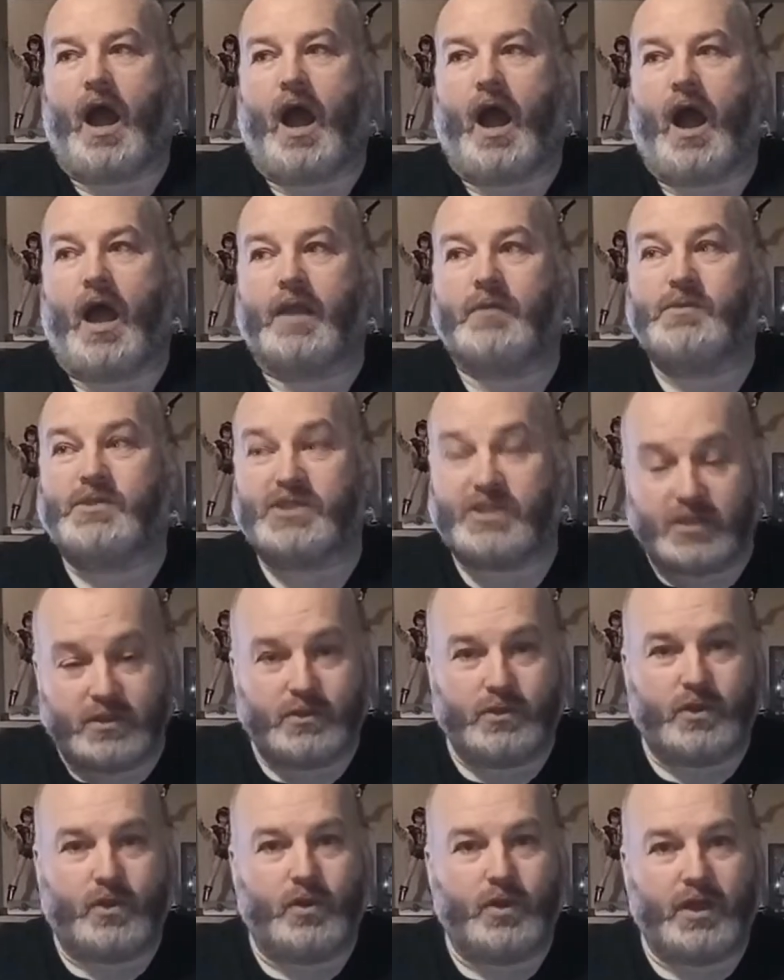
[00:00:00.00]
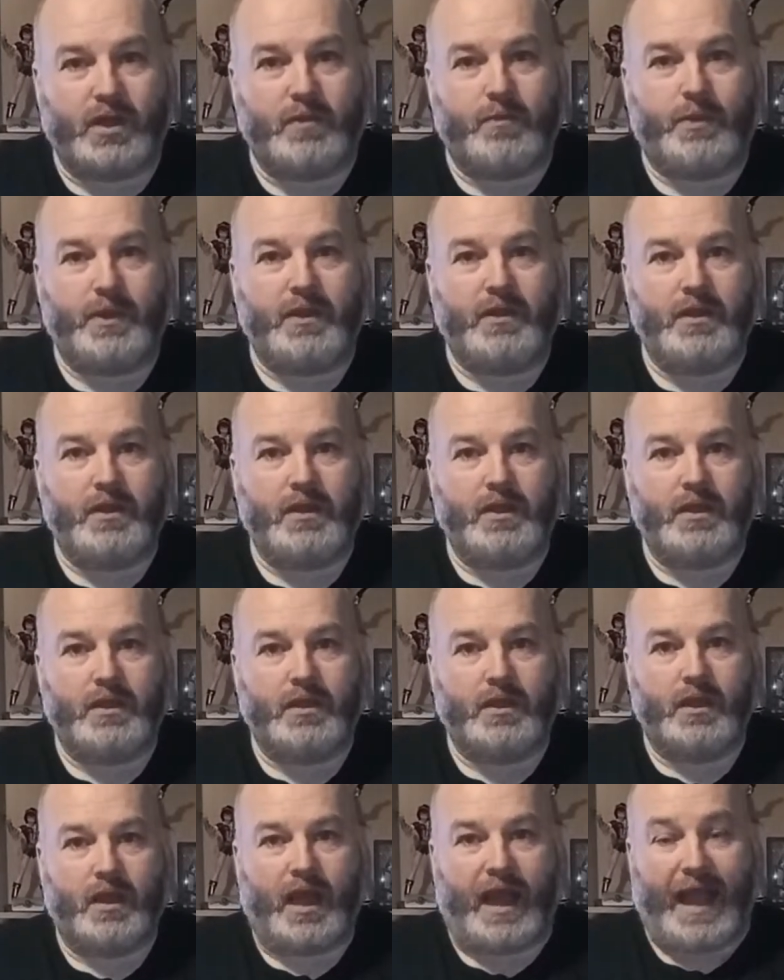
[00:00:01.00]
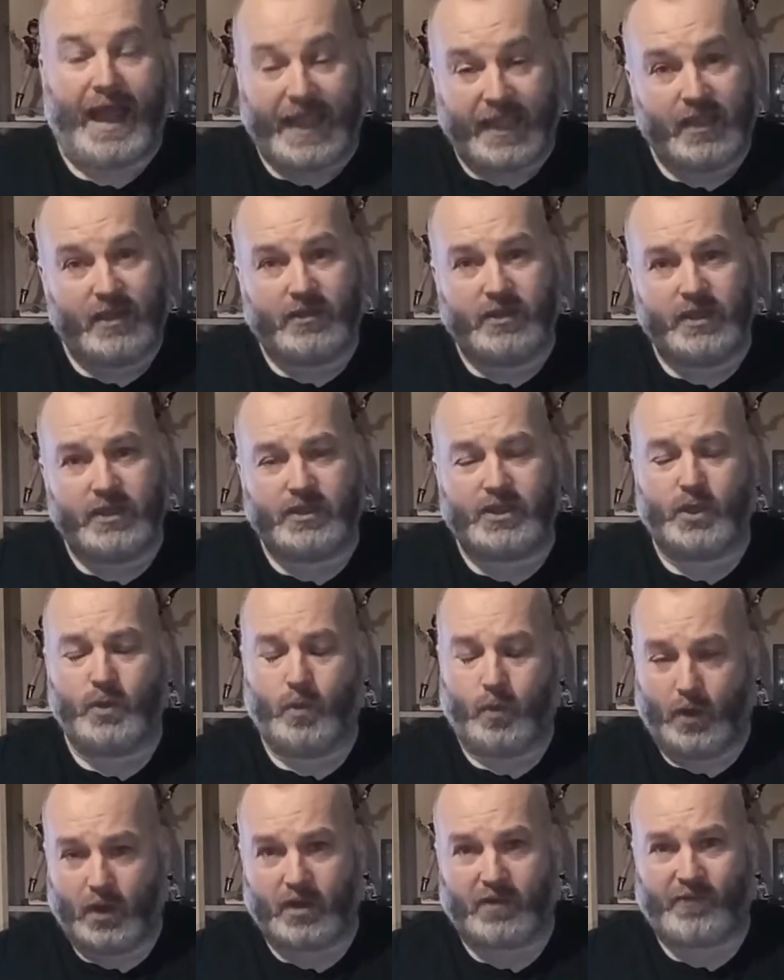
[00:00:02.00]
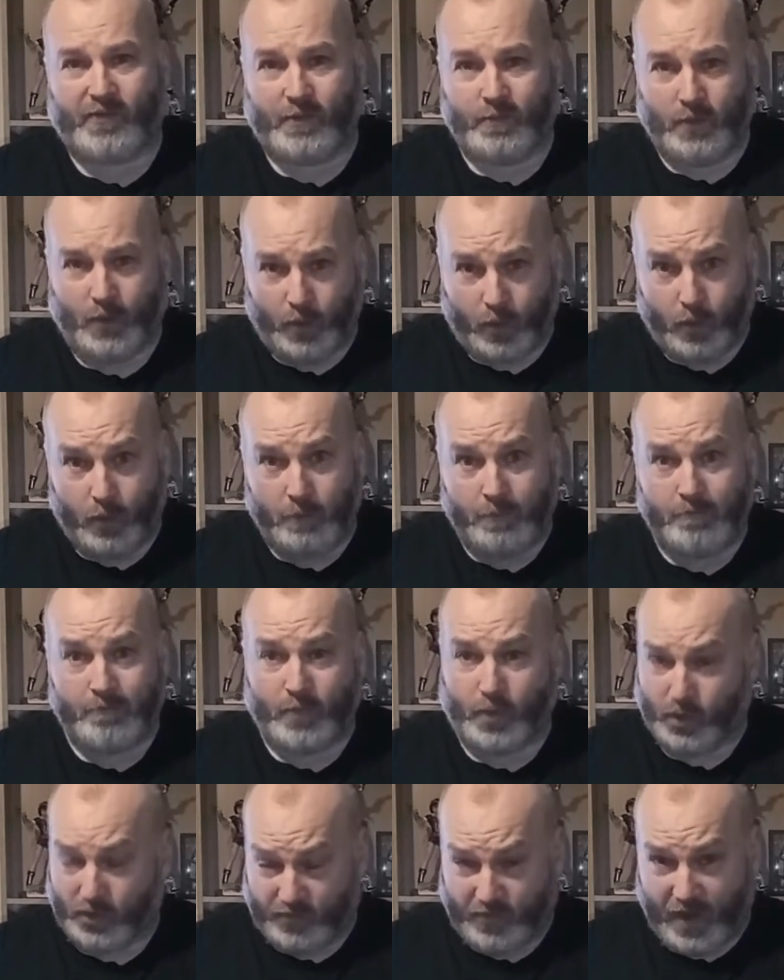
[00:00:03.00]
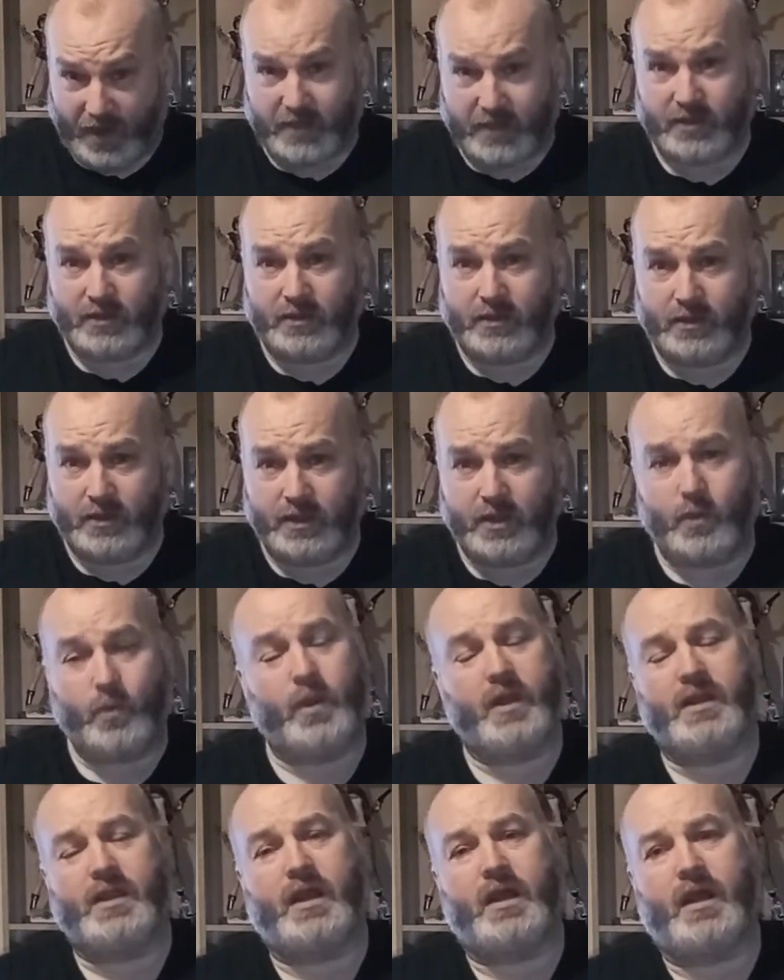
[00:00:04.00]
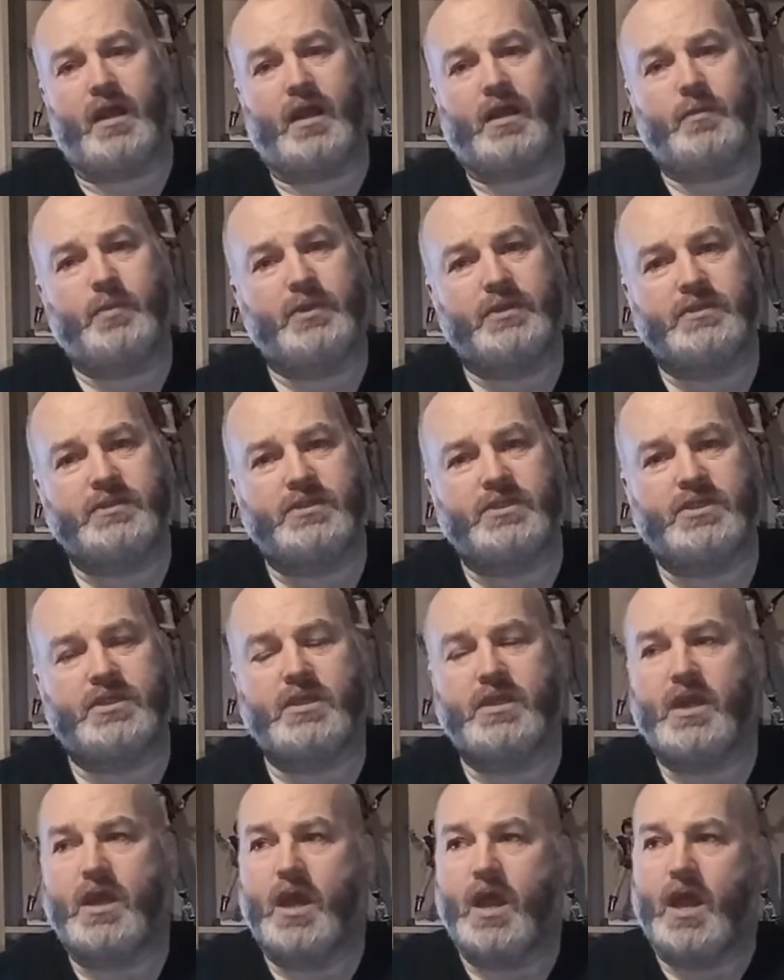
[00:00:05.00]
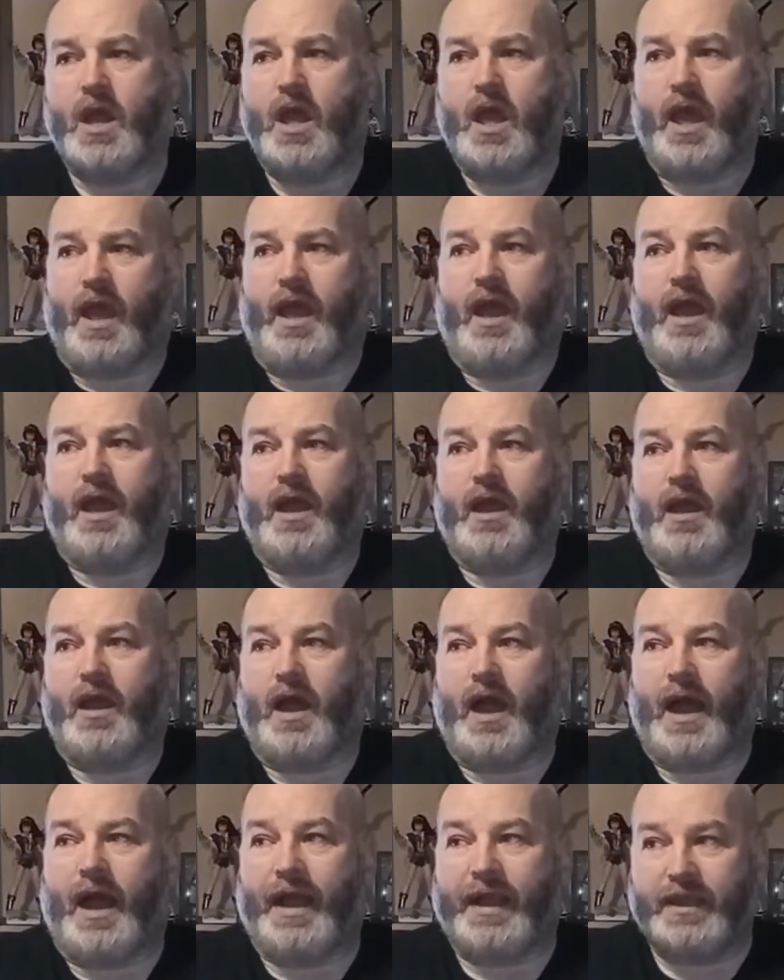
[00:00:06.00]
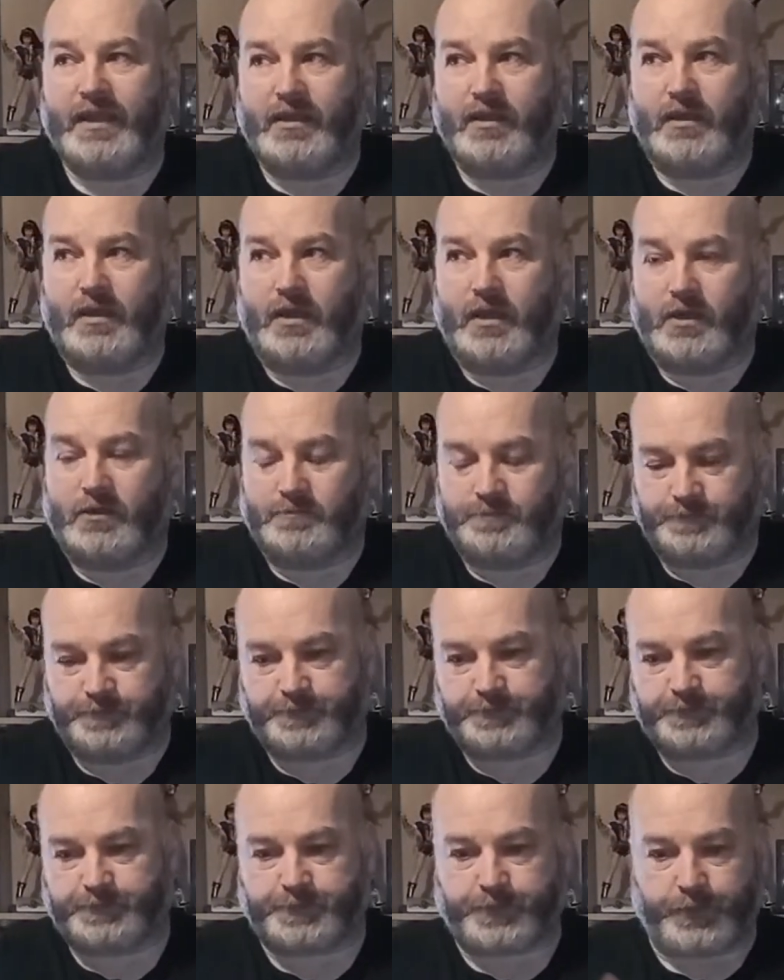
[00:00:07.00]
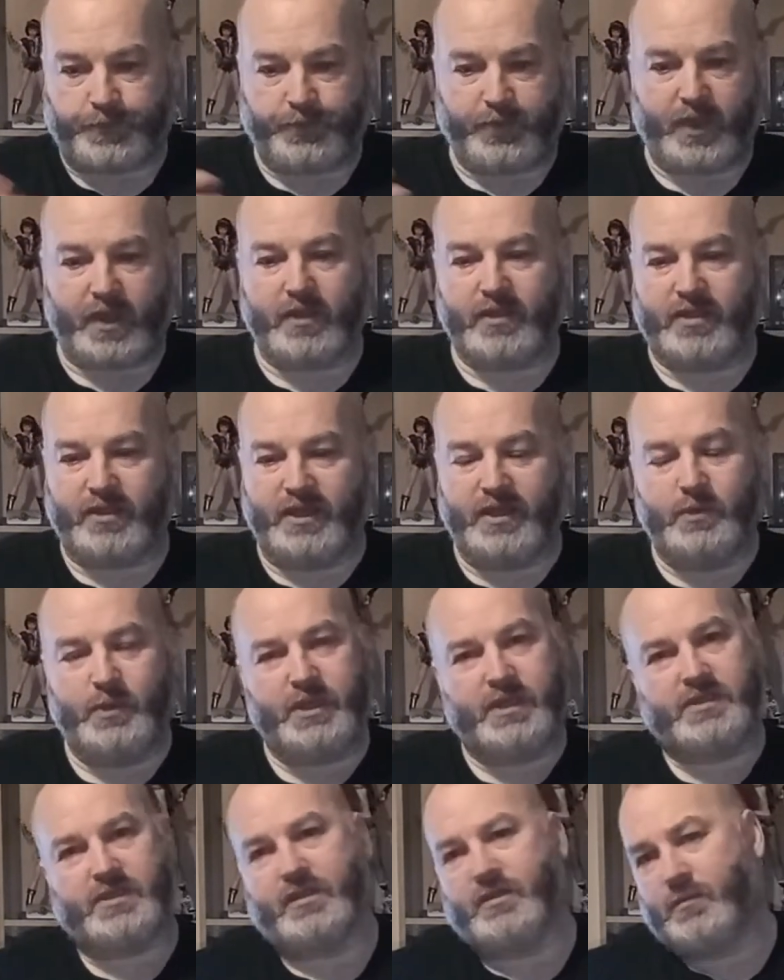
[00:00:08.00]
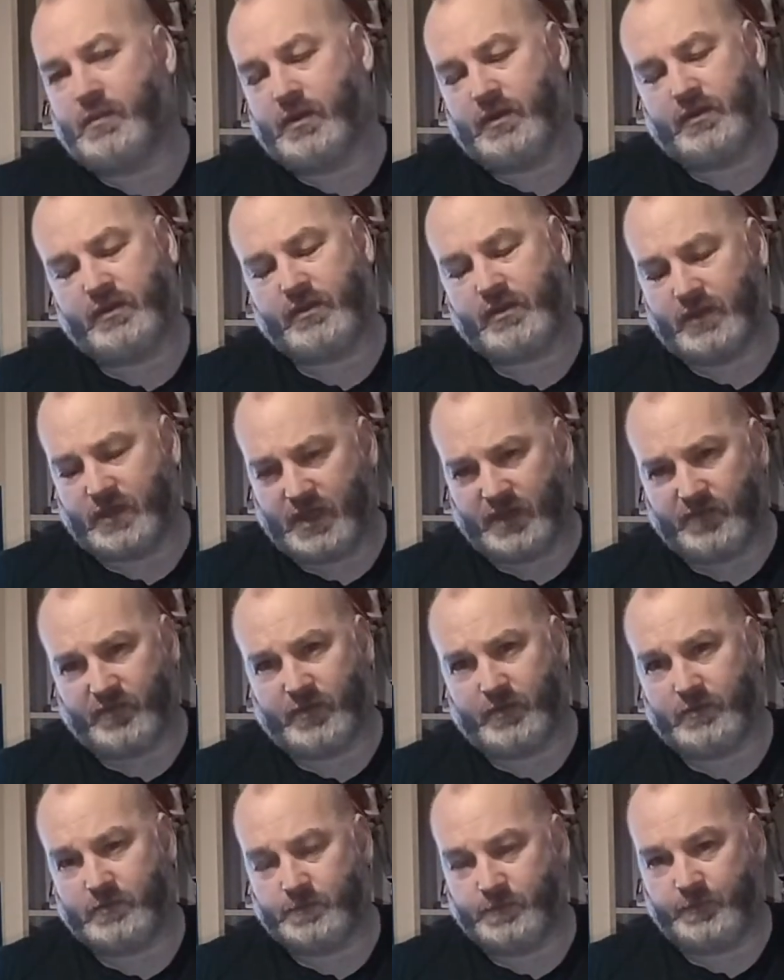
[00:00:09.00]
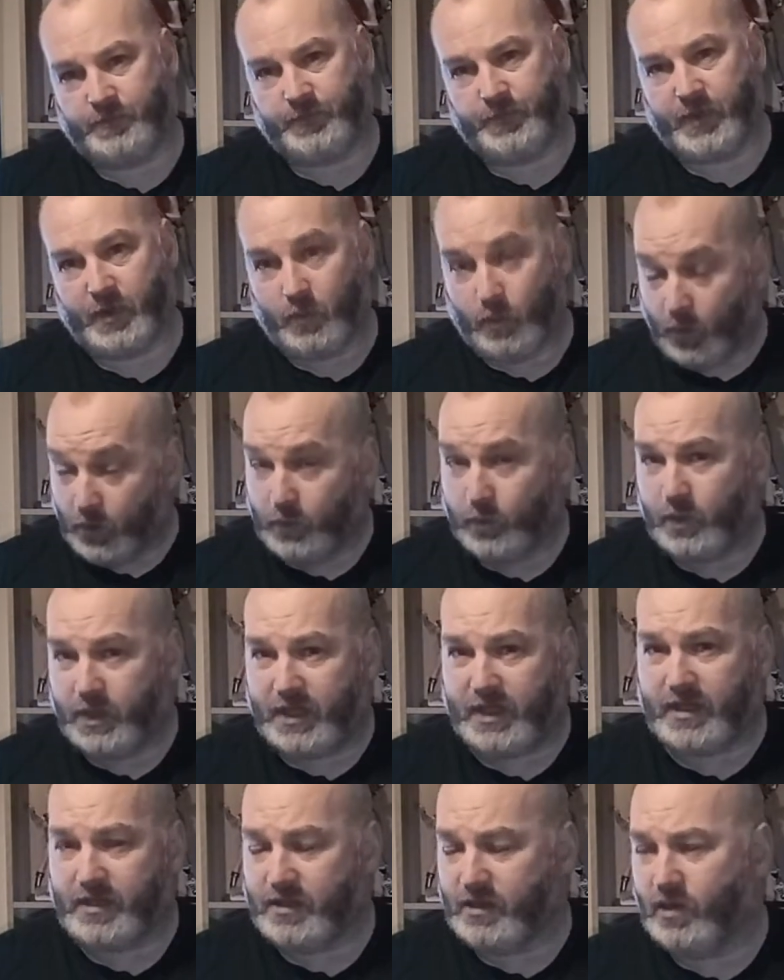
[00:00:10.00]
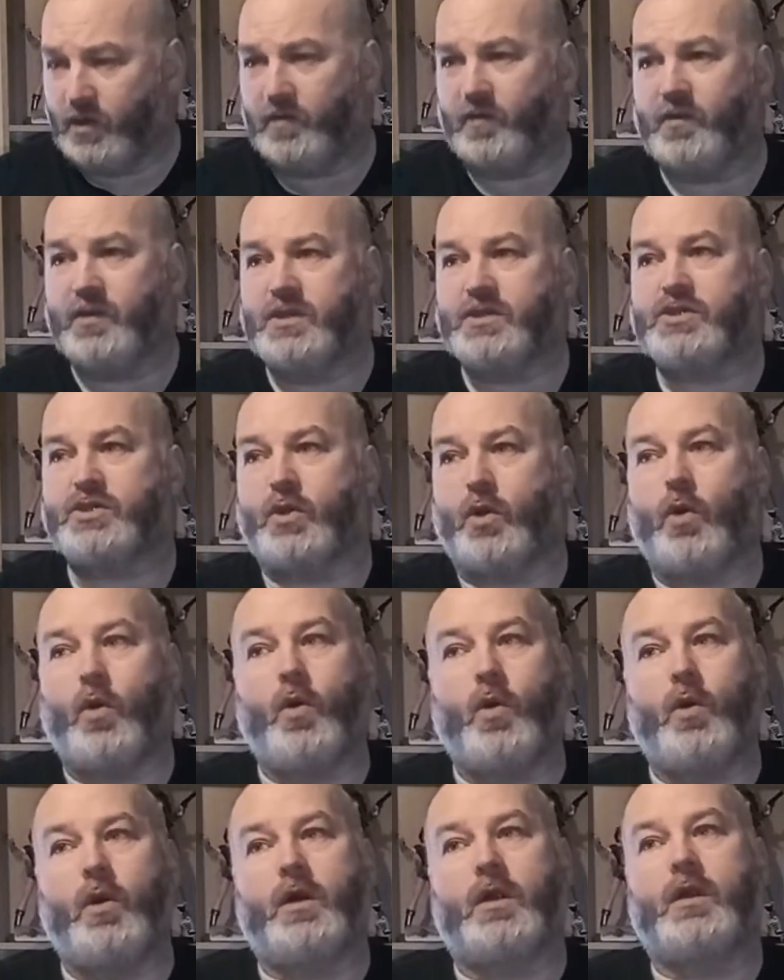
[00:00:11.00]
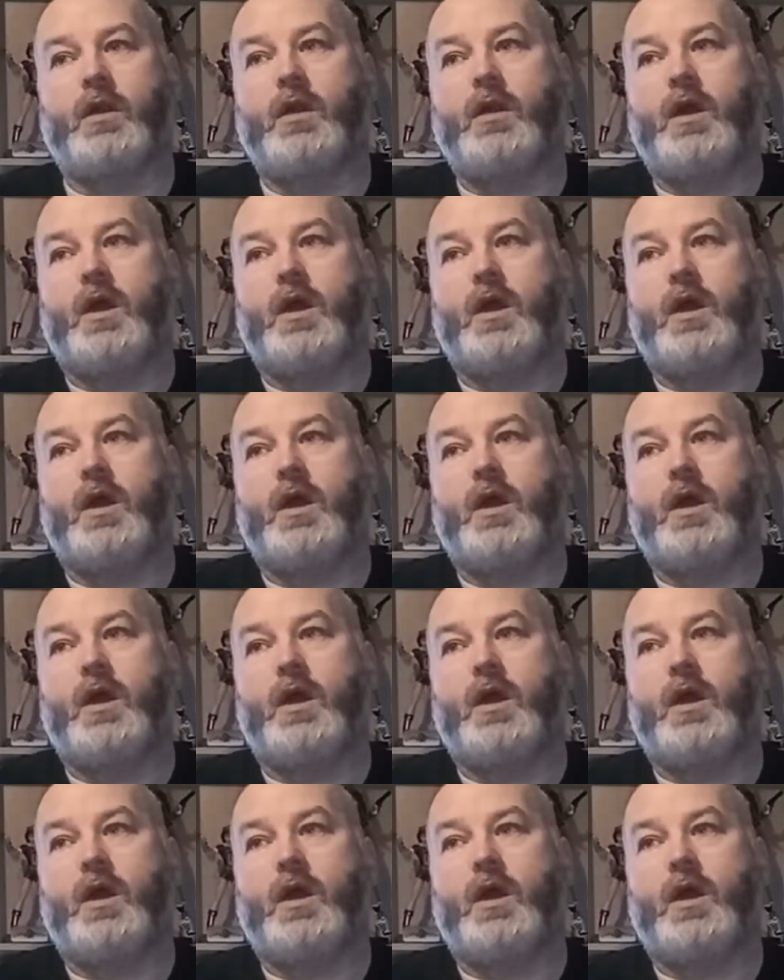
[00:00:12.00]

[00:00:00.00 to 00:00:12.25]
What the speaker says: I'm still going to be angling to work from home more regularly when that happens. Either 3 weeks in a month and have a 1 week in the office, or